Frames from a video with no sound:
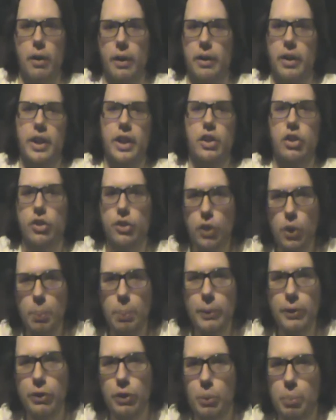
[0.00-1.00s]
Like, it's
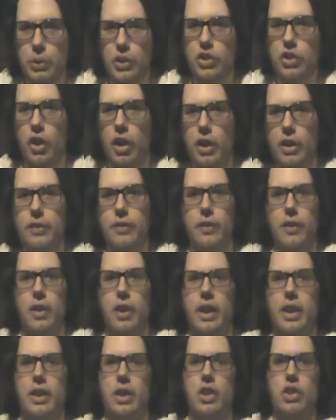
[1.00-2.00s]
super, super dark for,
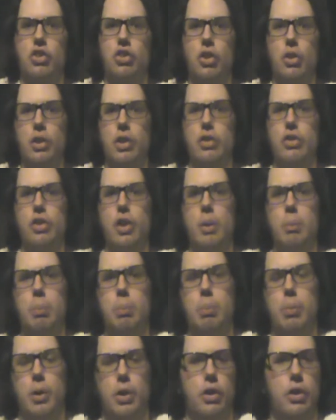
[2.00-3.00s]
like, a Shonen Jump,
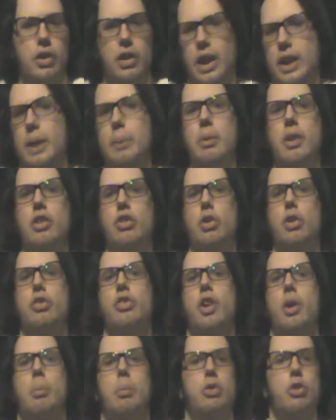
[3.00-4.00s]
or, I keep saying Shonen
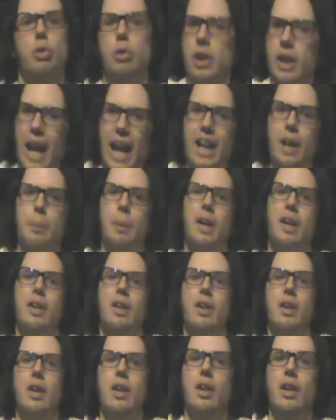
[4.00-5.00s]
Jump, Shonen anime.
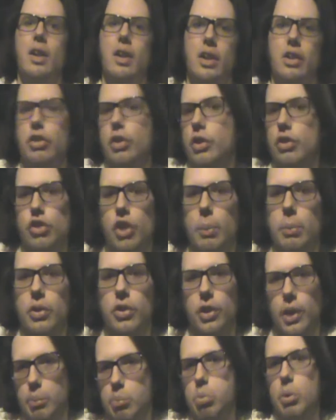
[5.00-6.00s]
Shonen Jump is
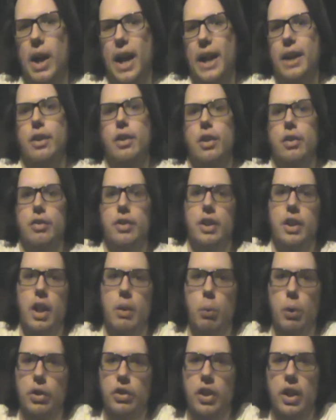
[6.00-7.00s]
a brand of it that
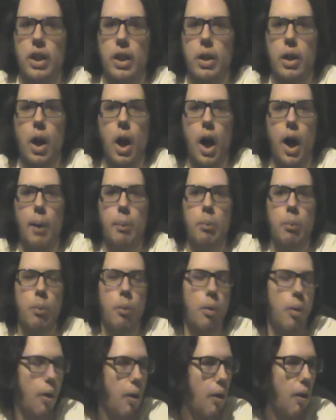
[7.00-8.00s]
works on it.
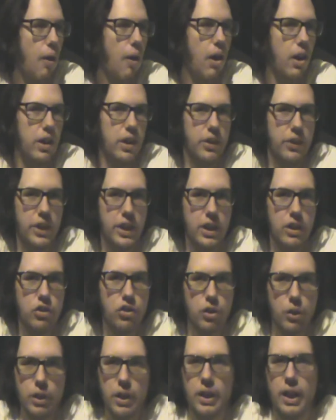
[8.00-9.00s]
The thing is,
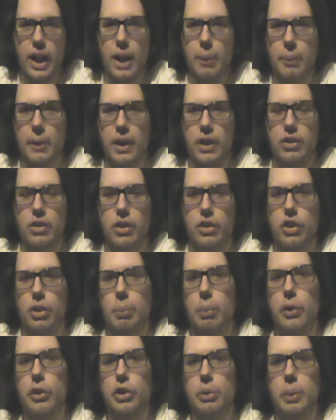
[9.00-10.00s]
Shonen animes are
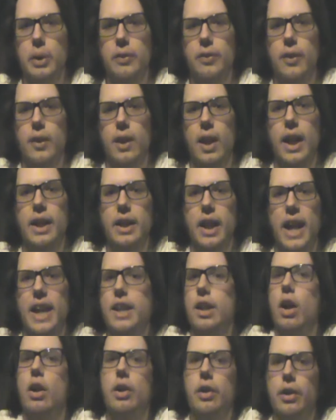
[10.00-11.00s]
supposed to be for, like, a
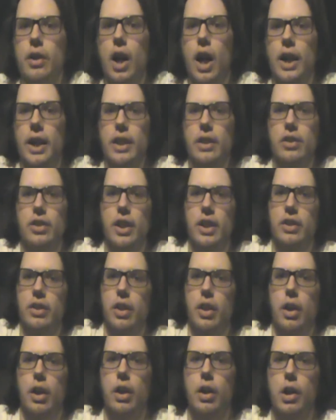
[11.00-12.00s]
younger audience, like the